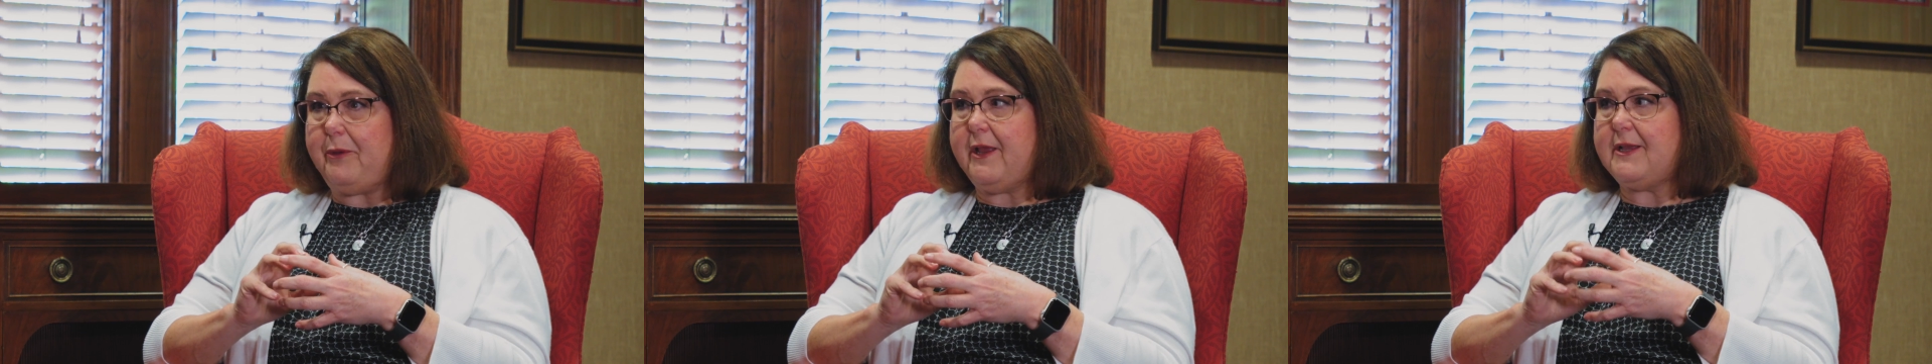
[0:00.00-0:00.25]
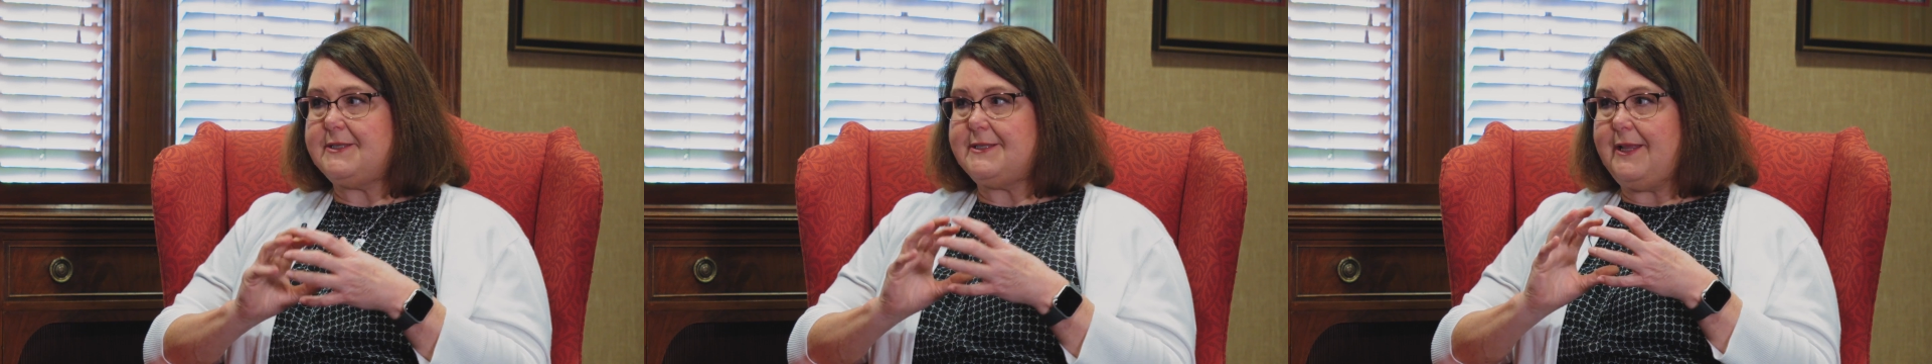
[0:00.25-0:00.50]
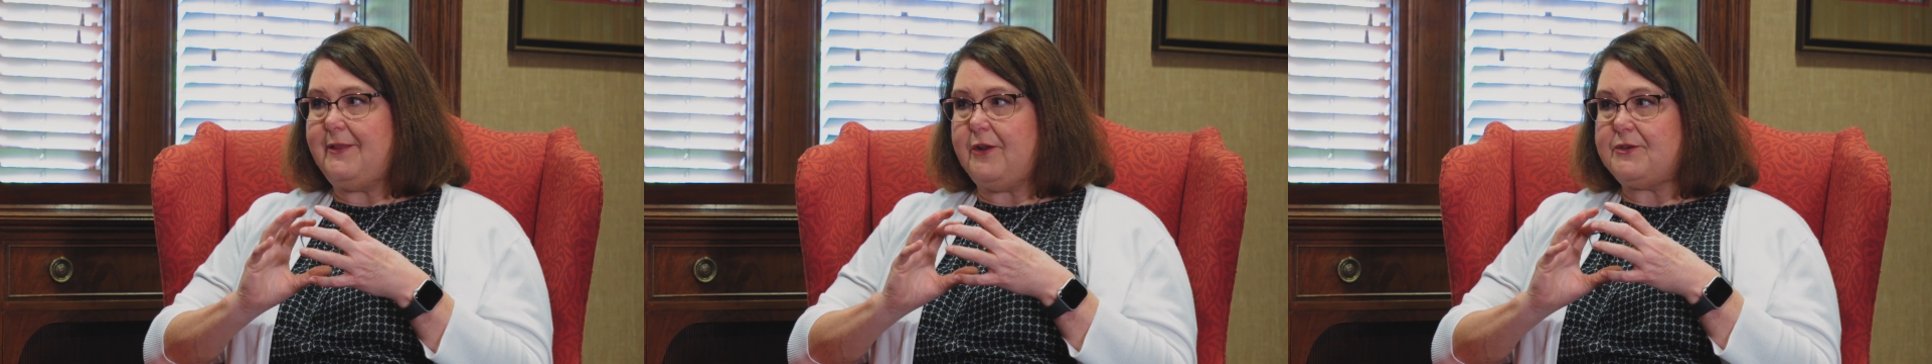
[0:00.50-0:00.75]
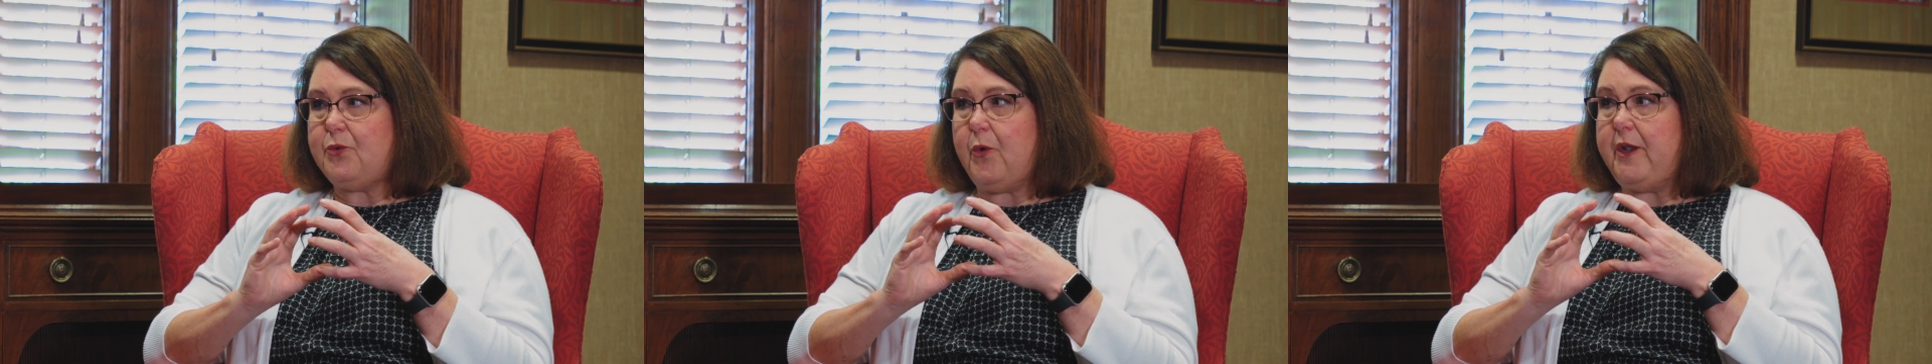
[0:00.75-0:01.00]
Because
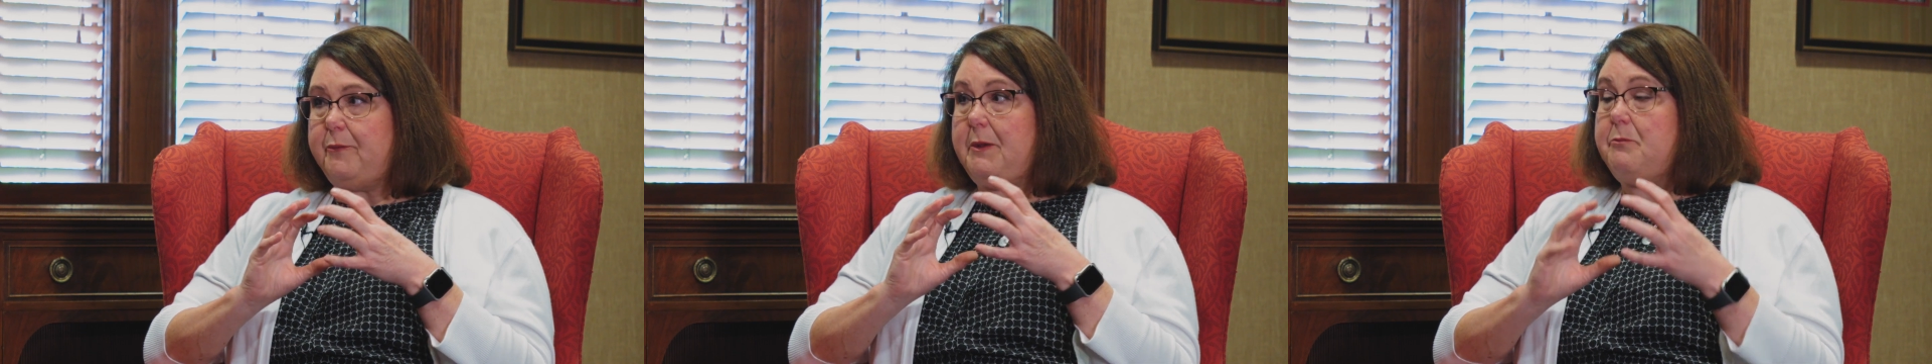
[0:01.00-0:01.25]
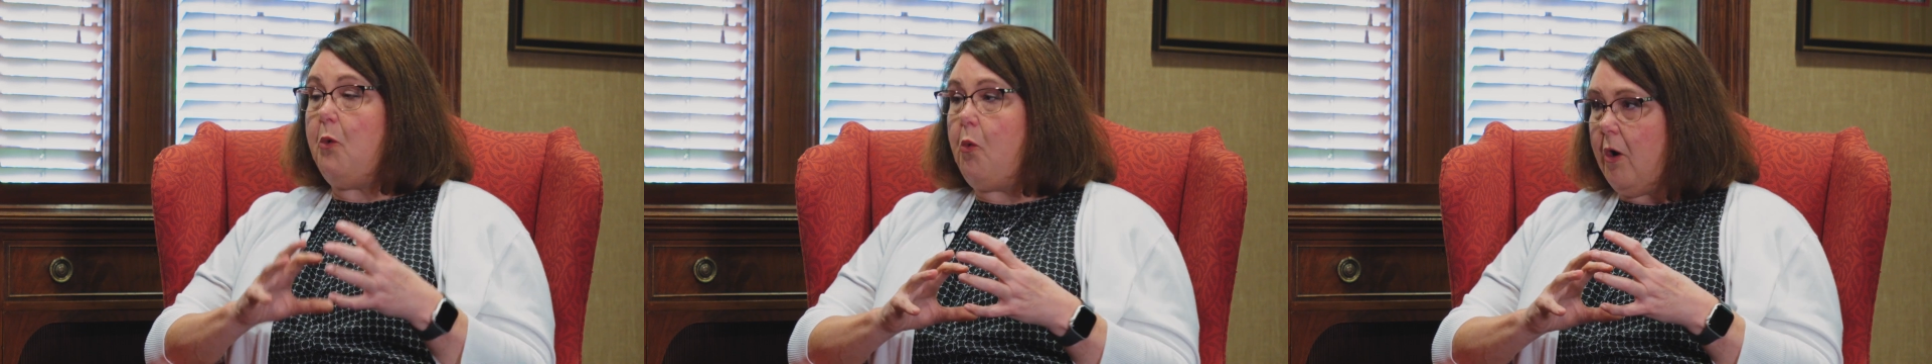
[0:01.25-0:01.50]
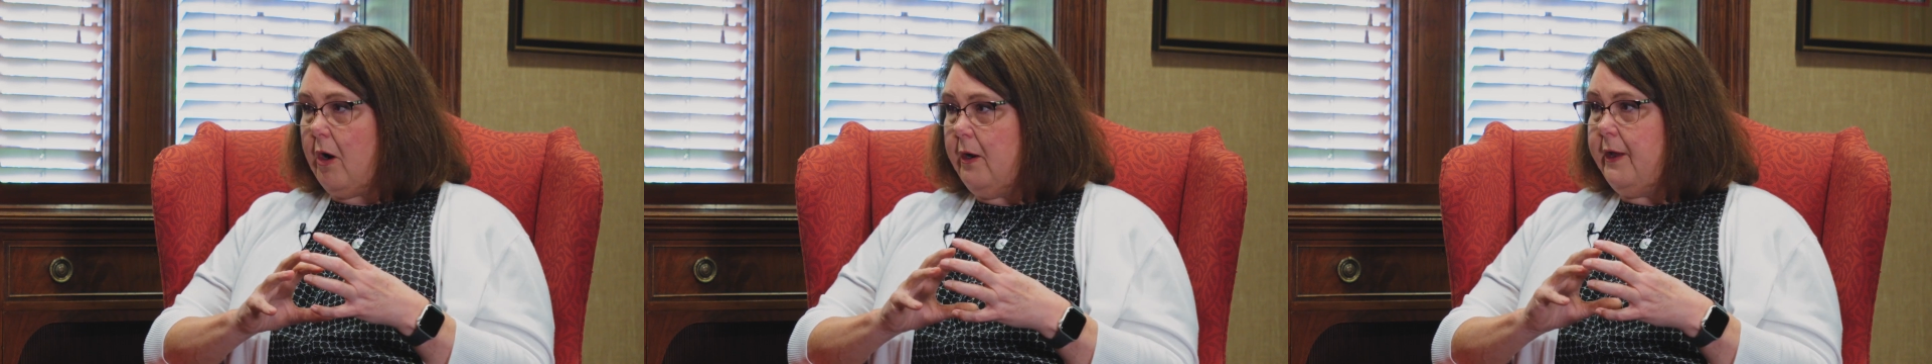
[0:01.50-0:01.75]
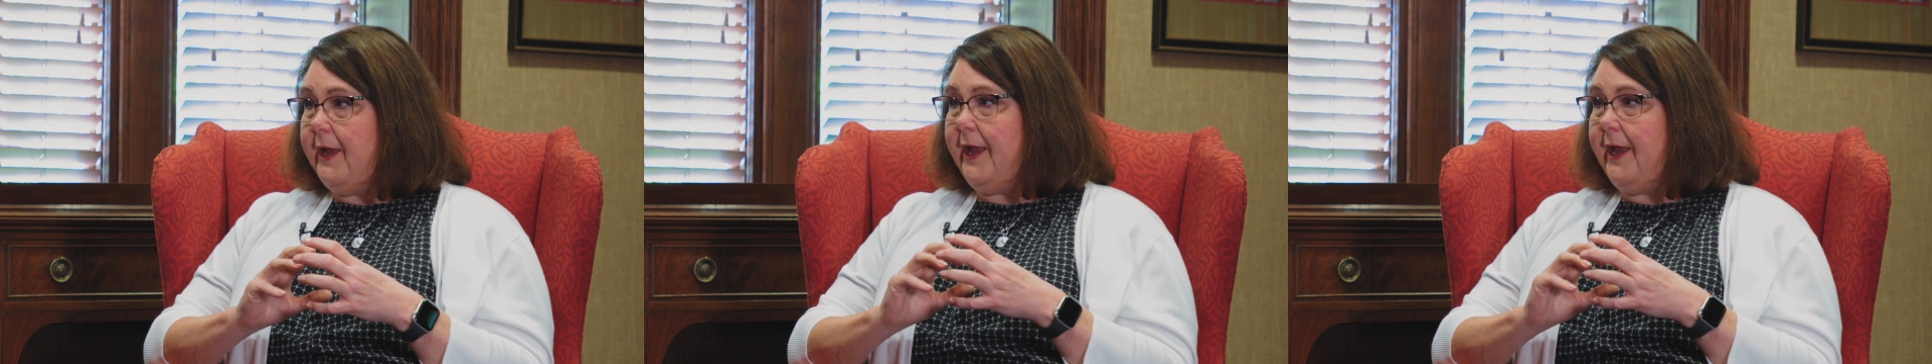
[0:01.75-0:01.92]
there's going to be more.